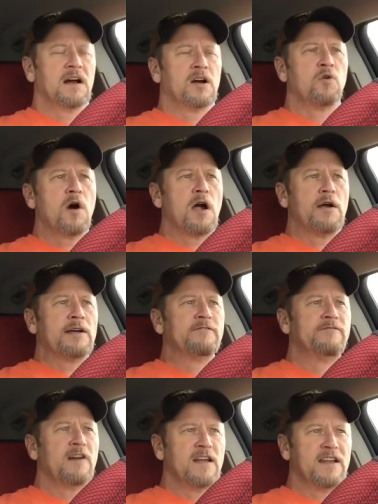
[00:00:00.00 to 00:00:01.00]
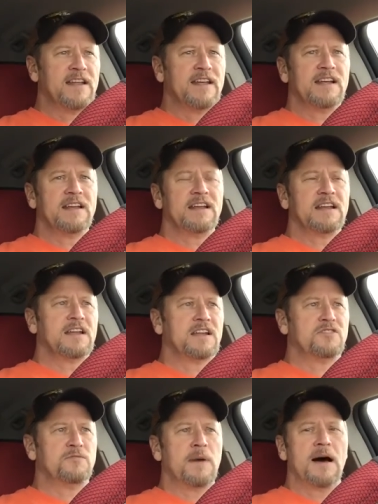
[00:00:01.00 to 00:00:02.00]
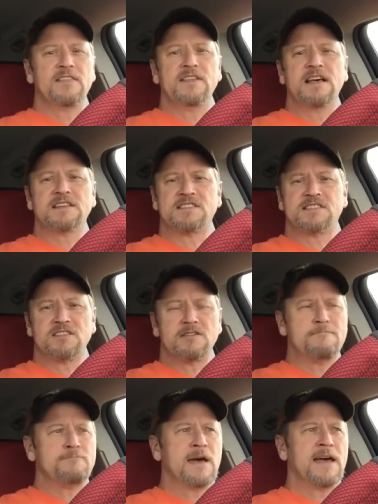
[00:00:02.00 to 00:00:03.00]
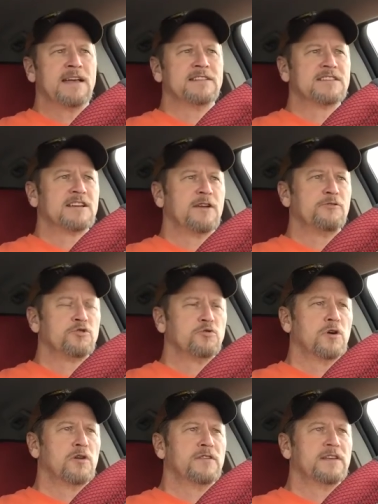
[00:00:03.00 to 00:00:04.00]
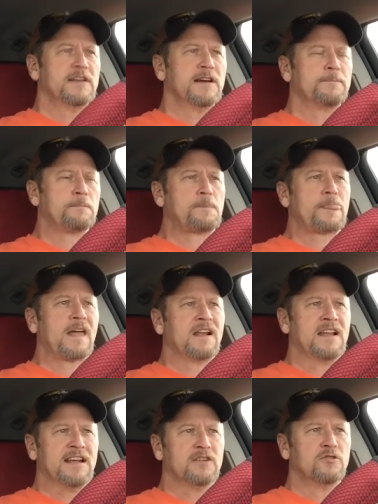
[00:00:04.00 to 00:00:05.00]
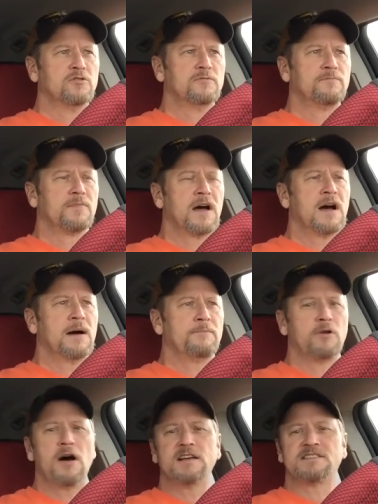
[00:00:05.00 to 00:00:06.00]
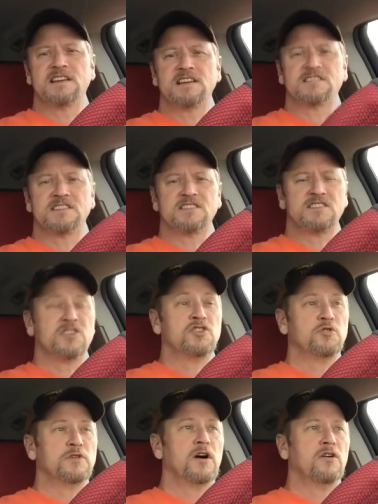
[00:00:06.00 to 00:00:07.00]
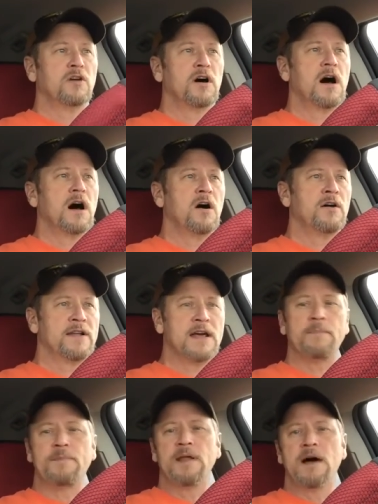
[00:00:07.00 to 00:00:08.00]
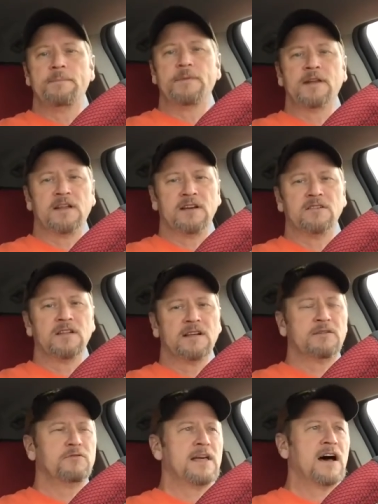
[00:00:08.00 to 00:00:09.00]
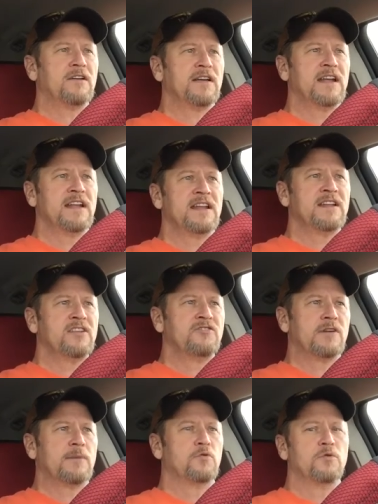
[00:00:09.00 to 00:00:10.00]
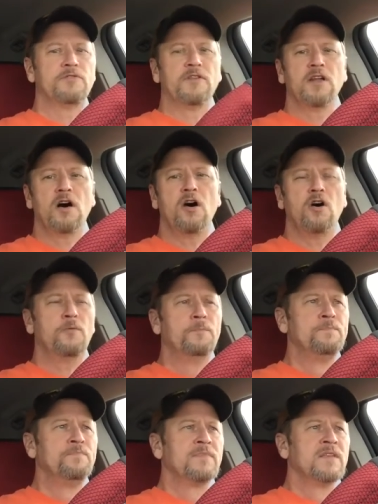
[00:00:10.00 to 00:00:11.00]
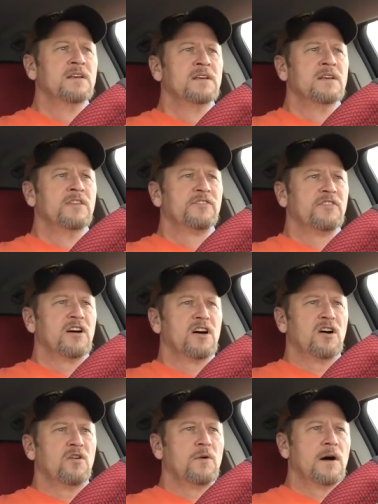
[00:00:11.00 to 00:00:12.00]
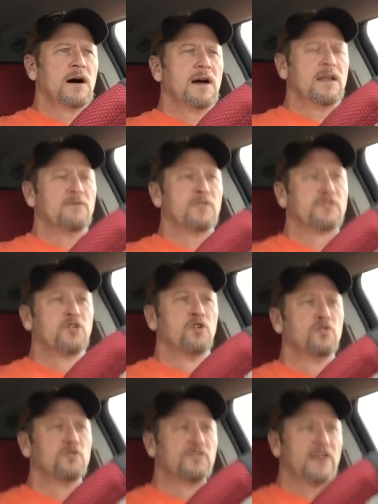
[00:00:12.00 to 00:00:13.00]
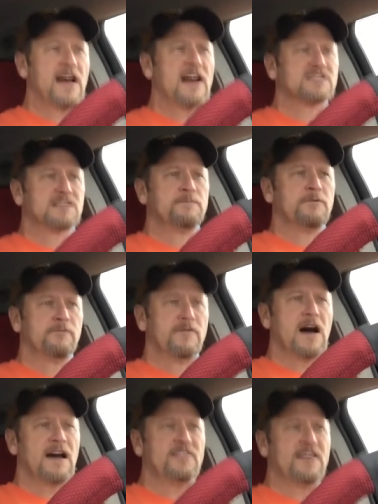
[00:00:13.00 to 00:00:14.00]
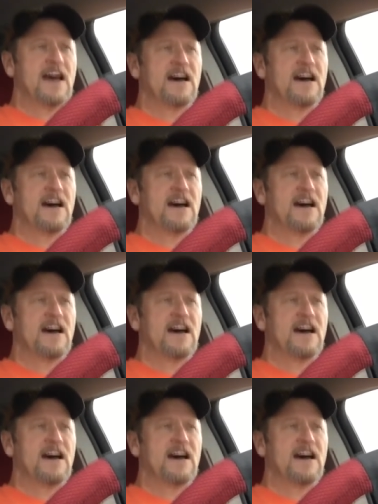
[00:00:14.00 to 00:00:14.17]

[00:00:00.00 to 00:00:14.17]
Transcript: acquiring funding to buy the necessary paints and go through all the legal processes to do it all on the up and up and legally without getting into trouble with the law. So, and what's cool is they actually provide the